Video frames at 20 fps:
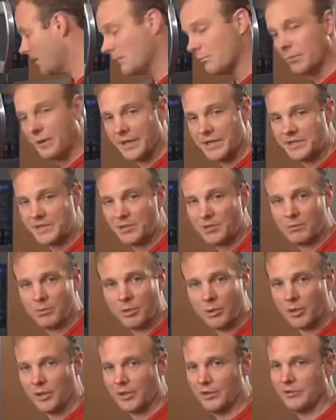Bring it to a
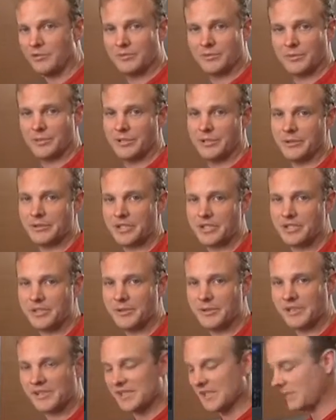boil, reduce it
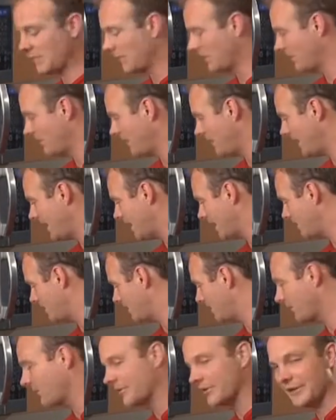to a simmer, and
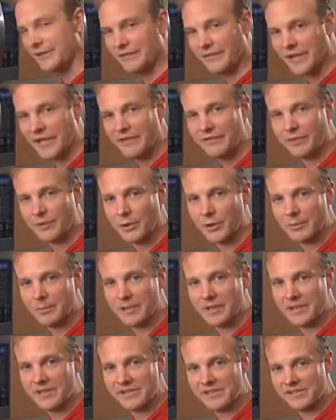about 35-40
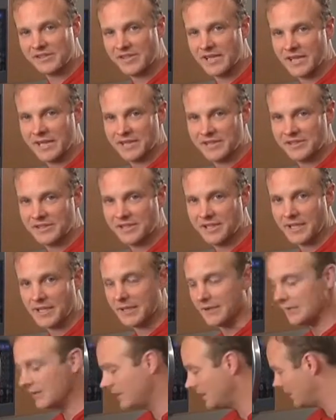minutes and it's
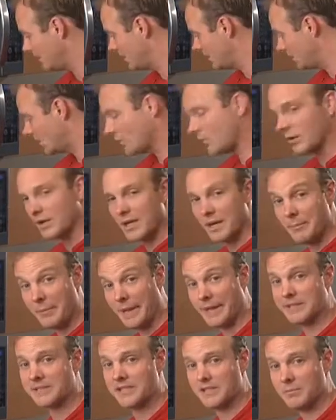done. We'll come
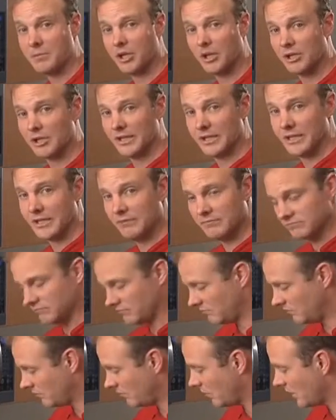back to the barley
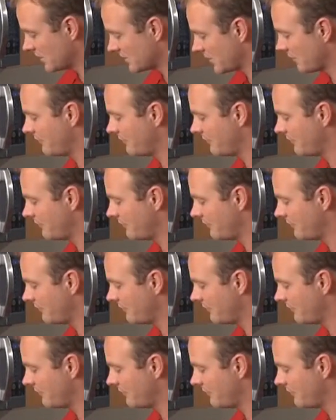once we're